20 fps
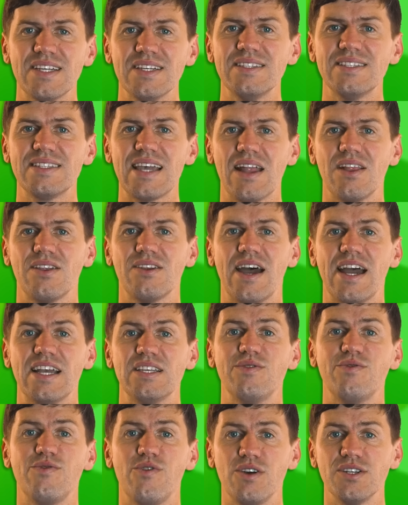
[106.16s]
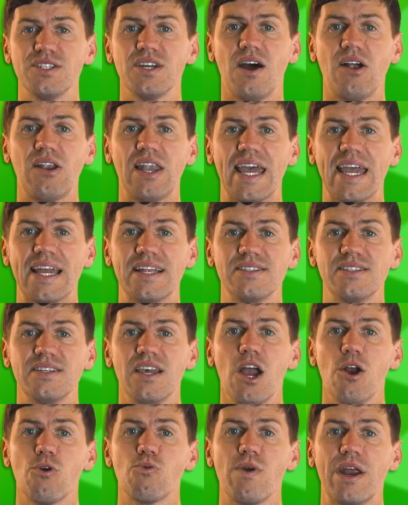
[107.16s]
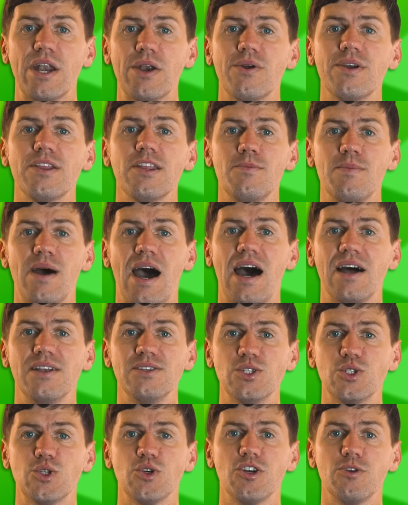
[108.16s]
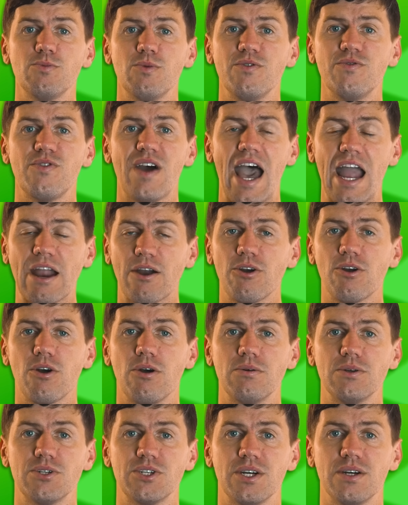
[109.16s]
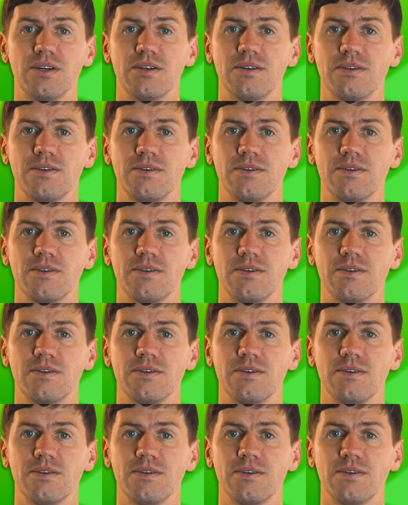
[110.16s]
can salinize fertile lands, rendering them unsuitable for agriculture.